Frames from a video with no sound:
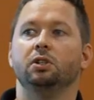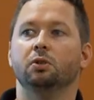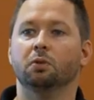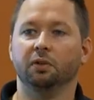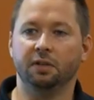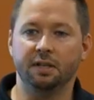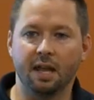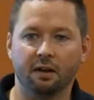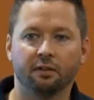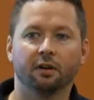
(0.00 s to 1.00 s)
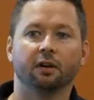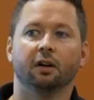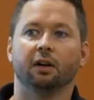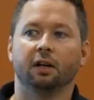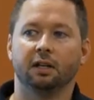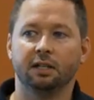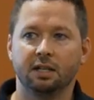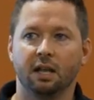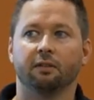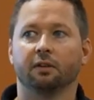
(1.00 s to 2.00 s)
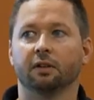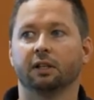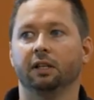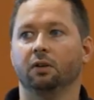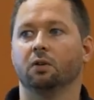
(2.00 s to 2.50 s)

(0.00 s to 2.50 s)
you will never, never get